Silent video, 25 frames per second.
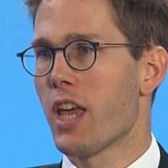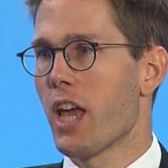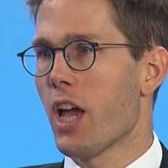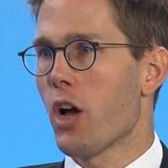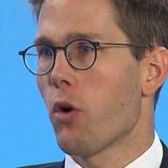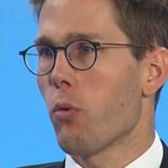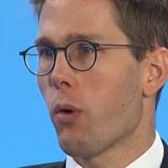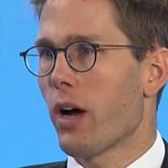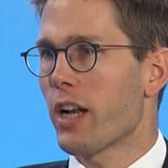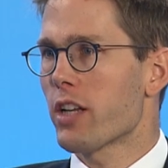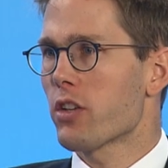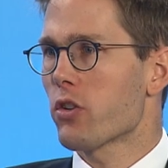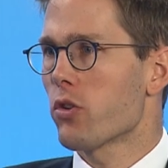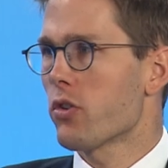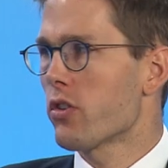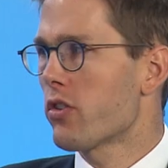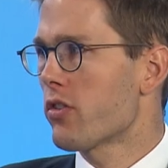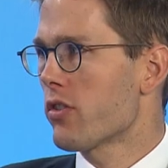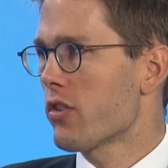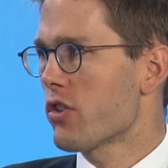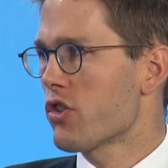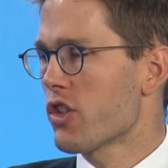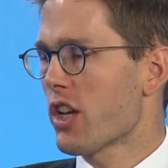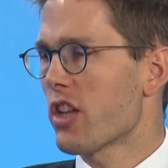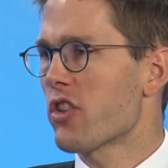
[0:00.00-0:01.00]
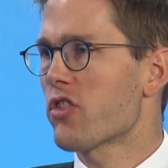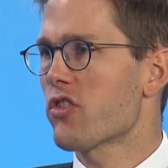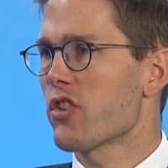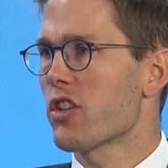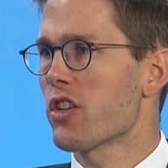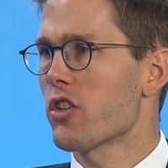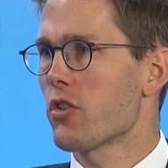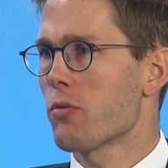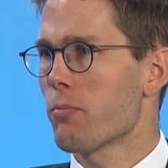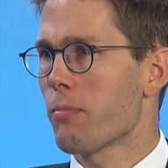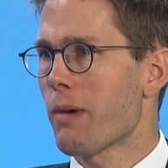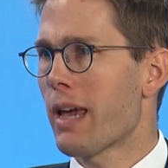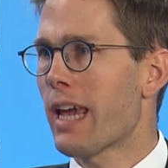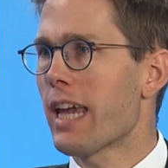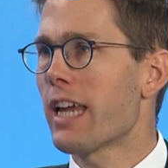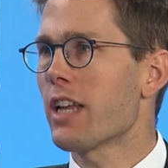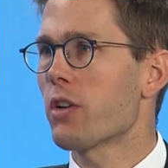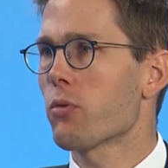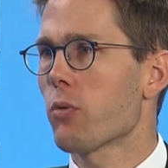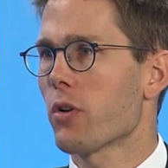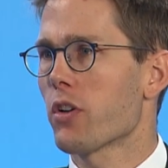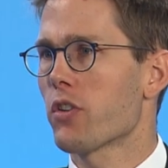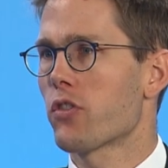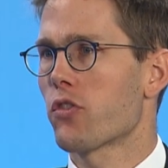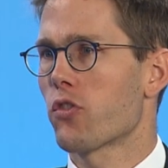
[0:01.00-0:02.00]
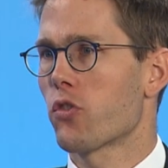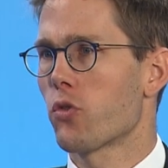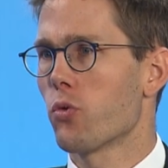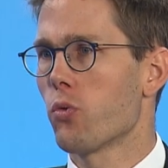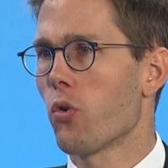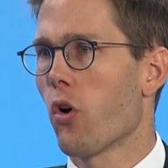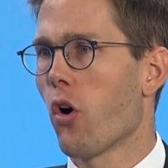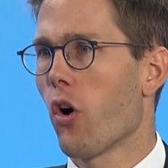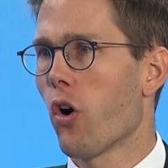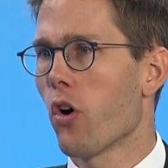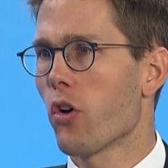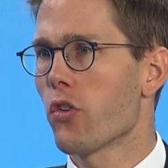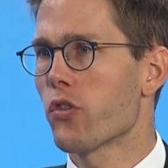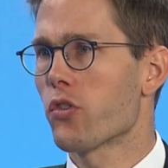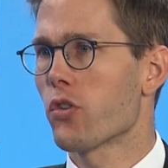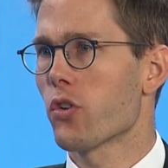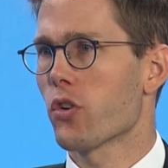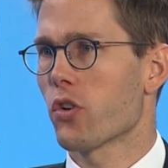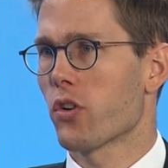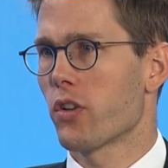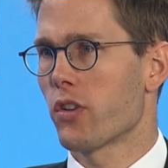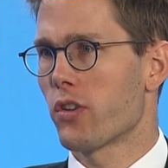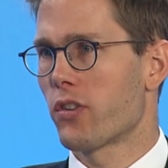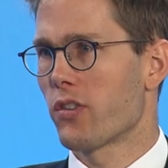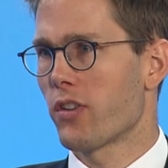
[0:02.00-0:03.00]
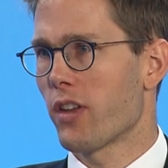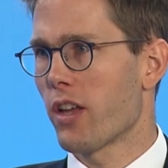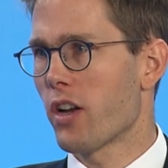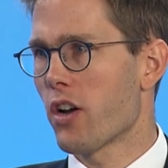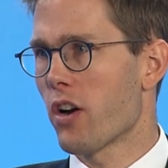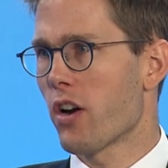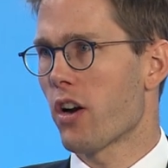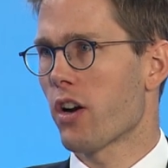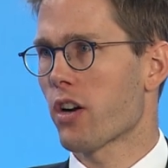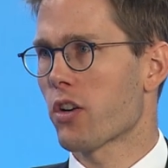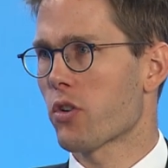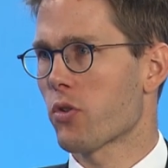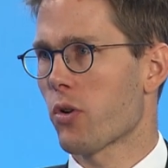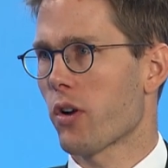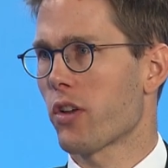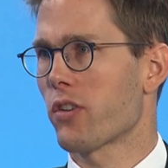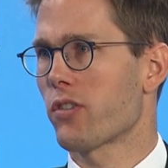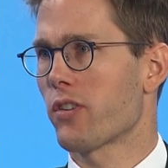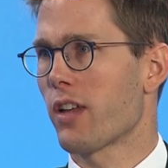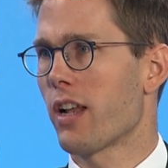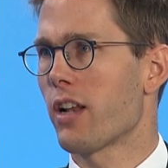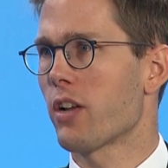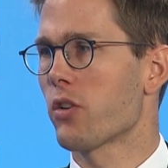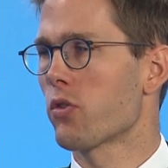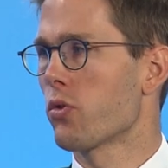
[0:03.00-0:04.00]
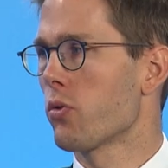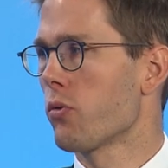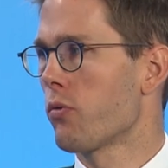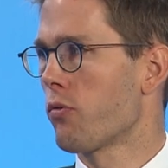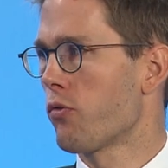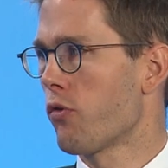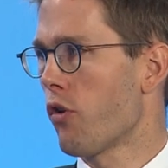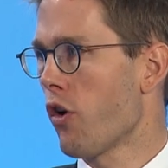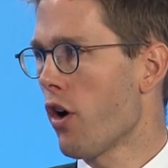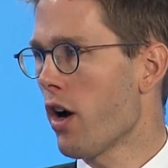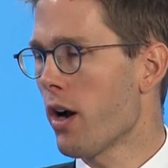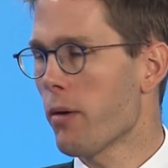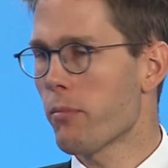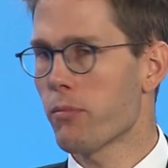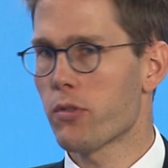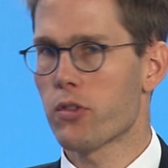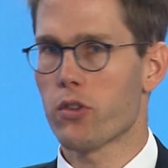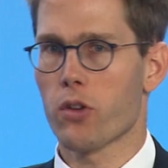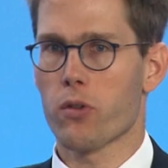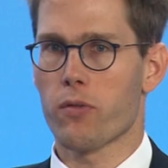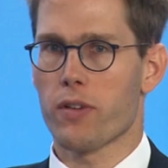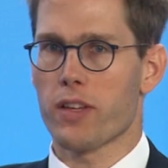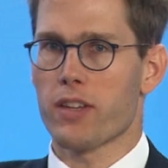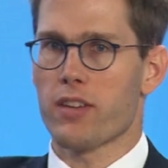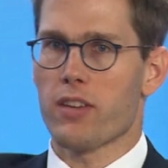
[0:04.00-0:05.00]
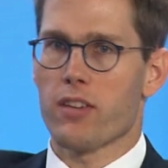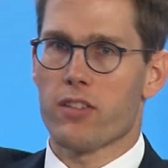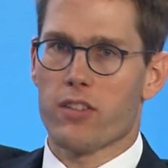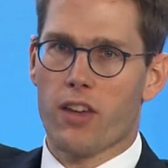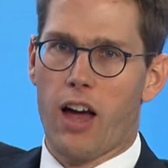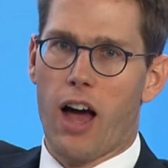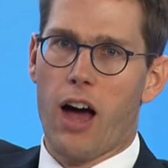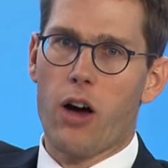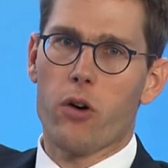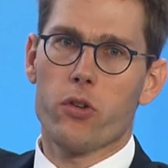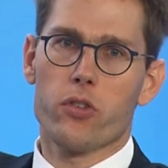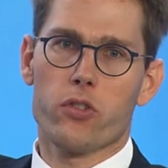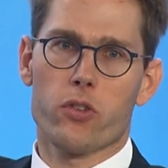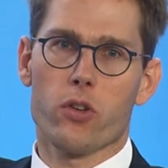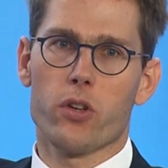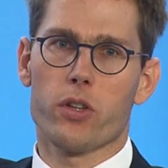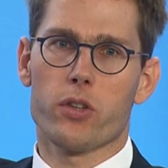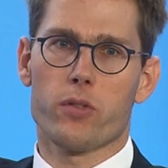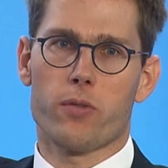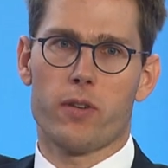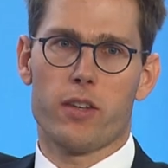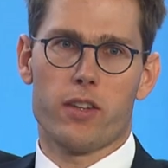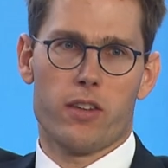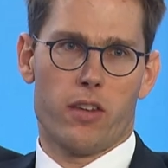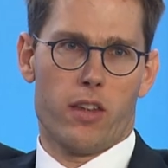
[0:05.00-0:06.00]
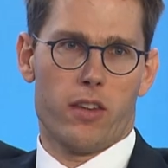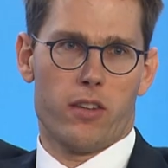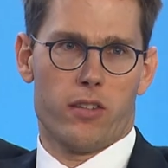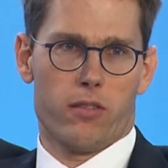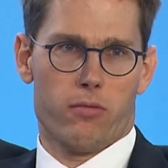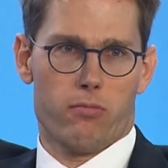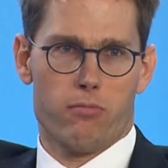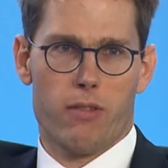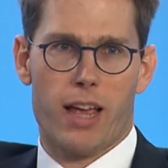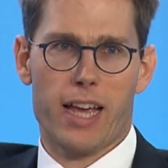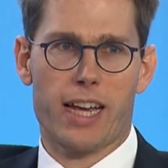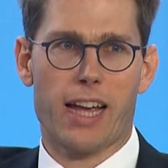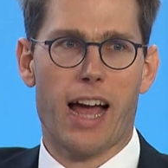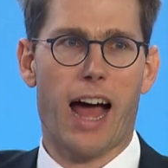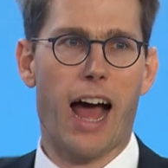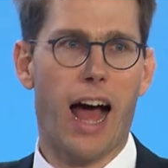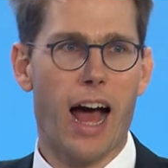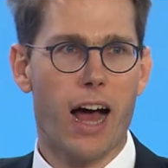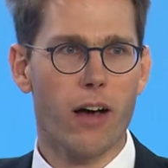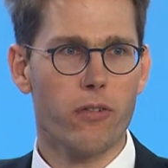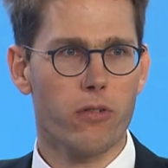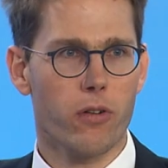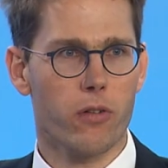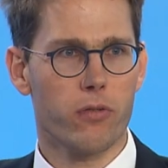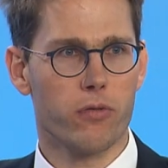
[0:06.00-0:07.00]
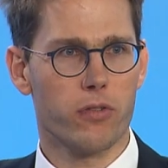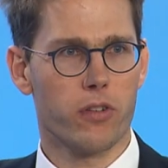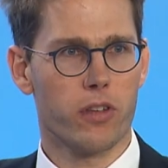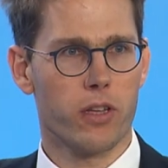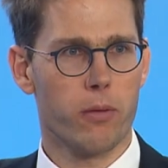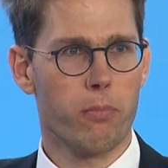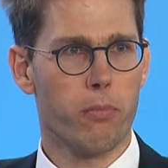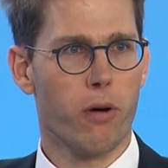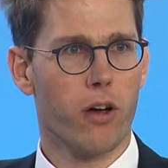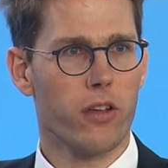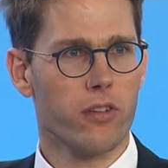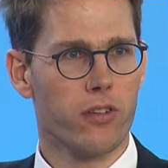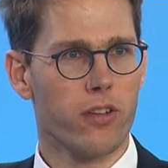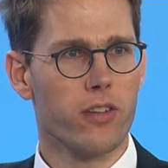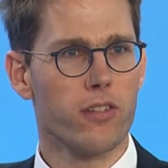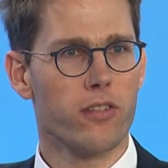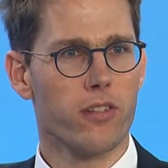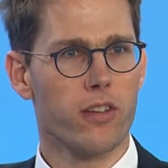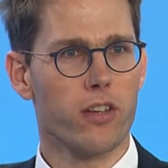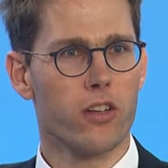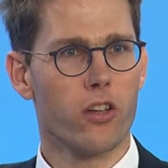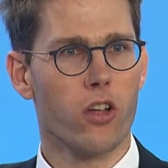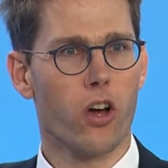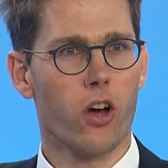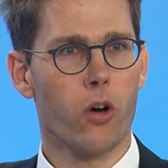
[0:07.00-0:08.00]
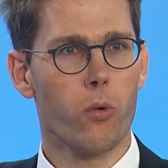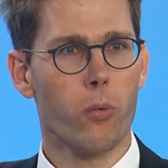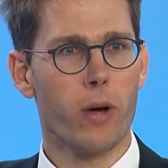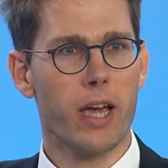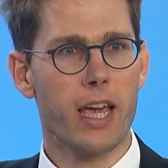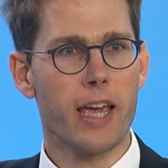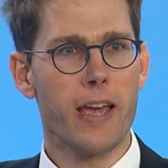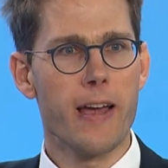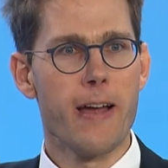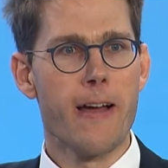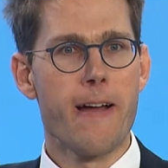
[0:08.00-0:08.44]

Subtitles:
One good suggestion you made was to also consider cross-selling to firms. So this is households, this is like half of deposits in Norway.